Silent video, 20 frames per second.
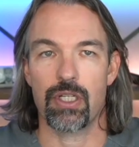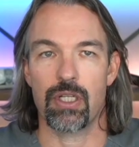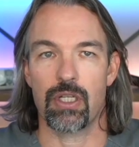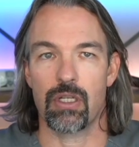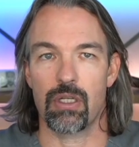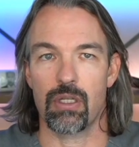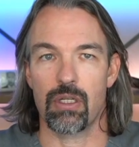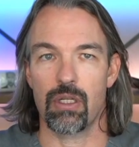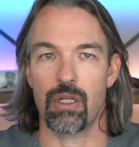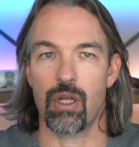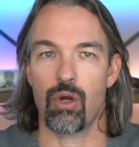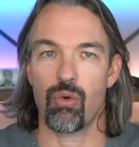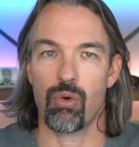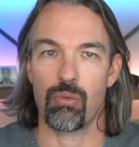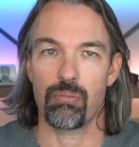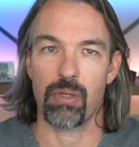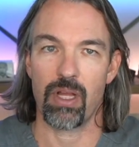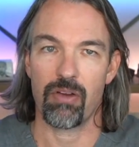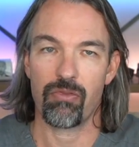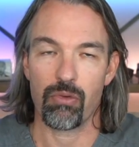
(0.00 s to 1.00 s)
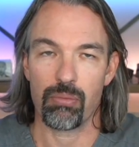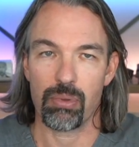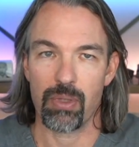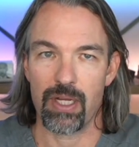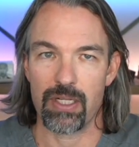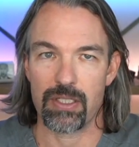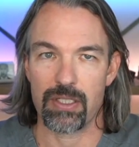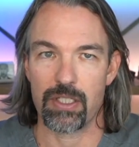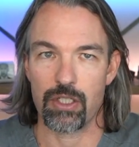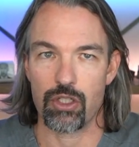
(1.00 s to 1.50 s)
in lower
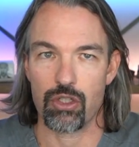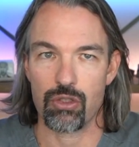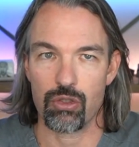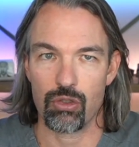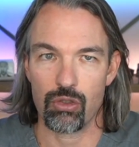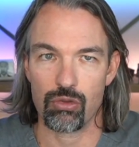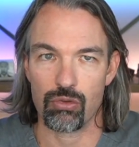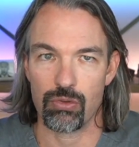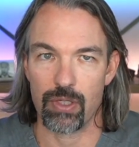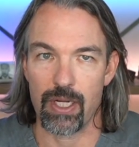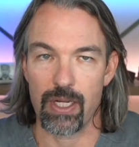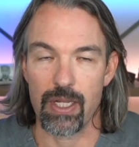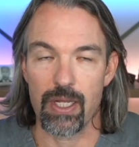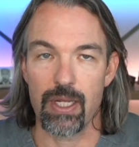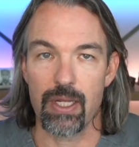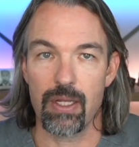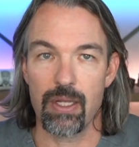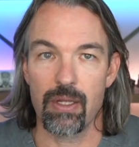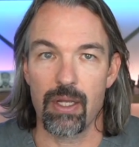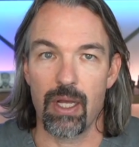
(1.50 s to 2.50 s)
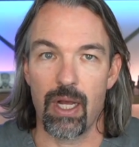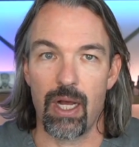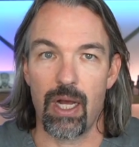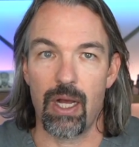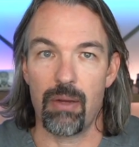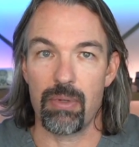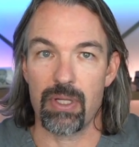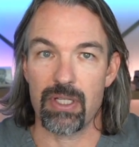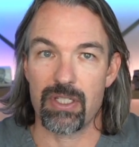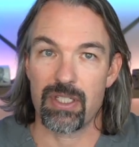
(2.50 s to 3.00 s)
blepharoplasty surgery
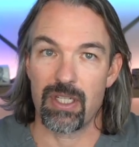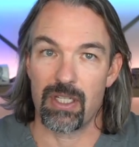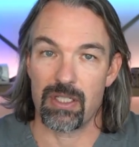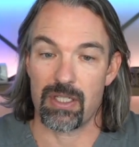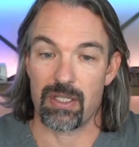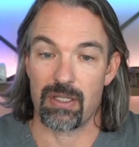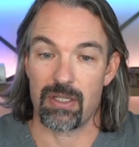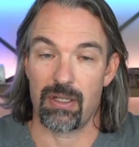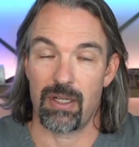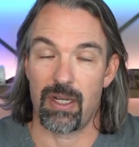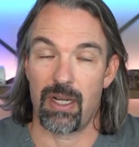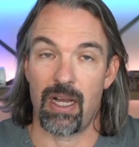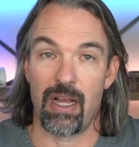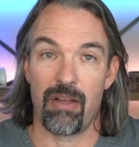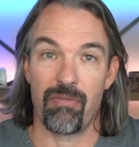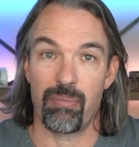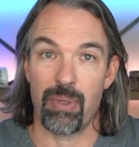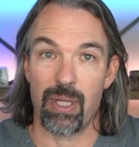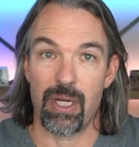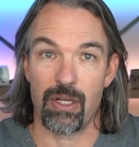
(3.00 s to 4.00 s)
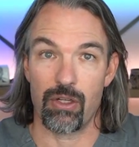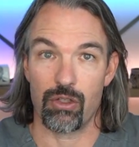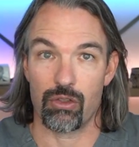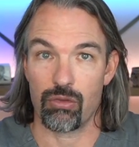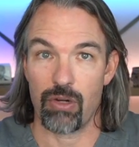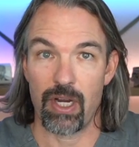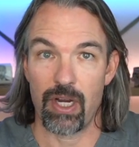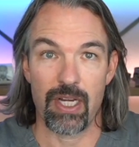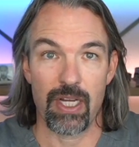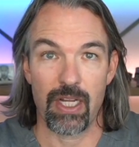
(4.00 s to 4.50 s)
since I've been in
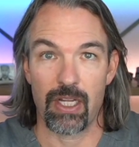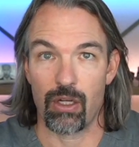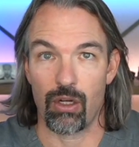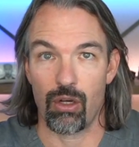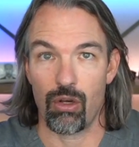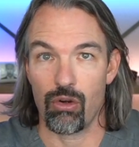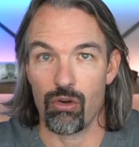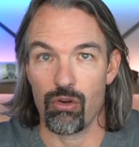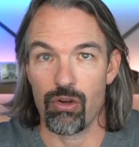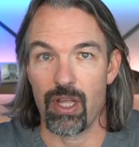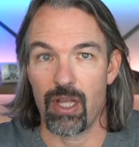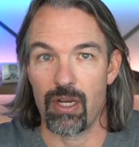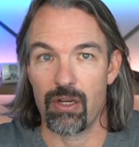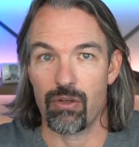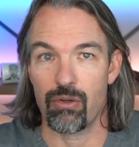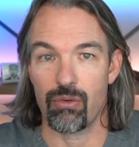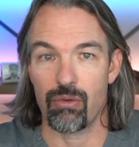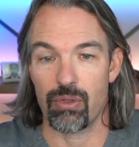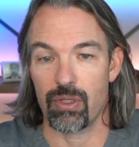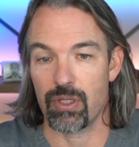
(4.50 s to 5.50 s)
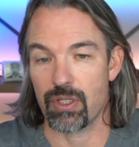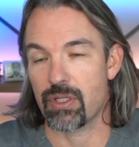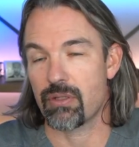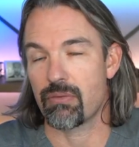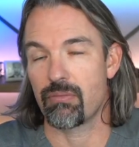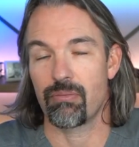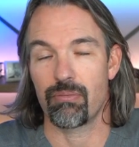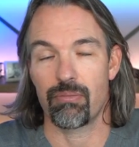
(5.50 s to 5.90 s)
training and learned how to do this,